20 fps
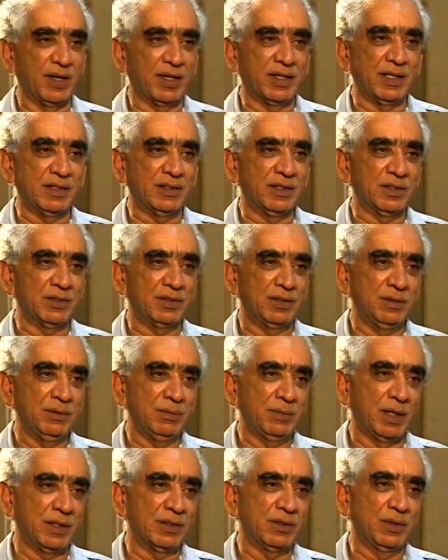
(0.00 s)

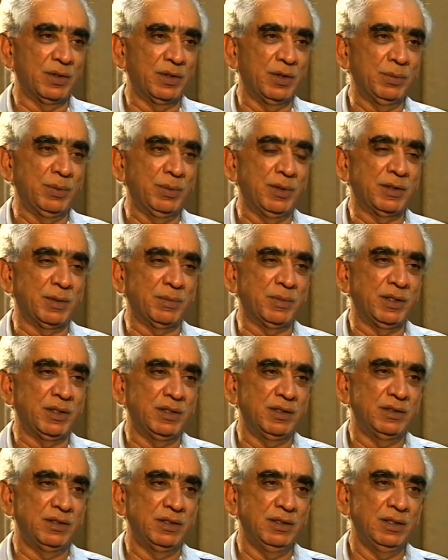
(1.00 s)
recognition by the global
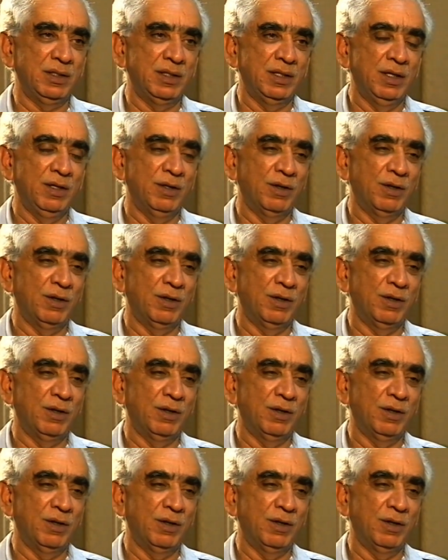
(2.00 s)
community